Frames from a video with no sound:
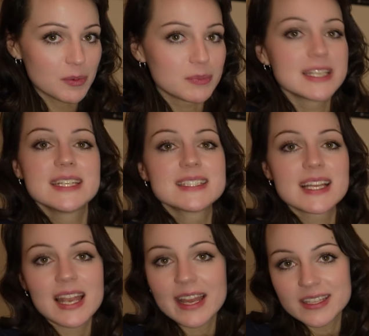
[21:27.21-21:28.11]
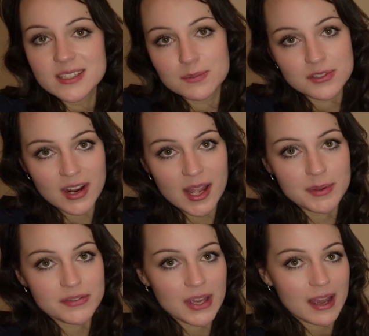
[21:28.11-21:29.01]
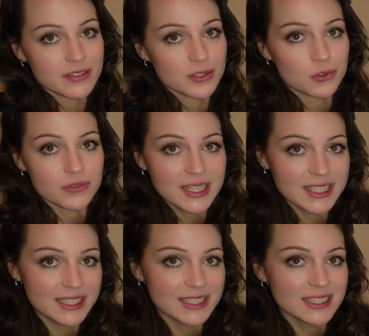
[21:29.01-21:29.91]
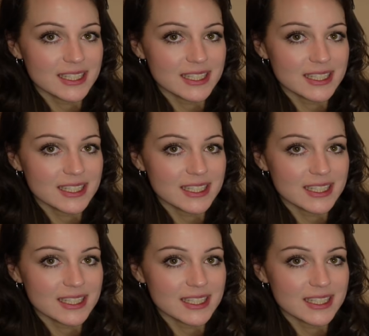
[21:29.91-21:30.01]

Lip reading: Please like and subscribe if you haven't already.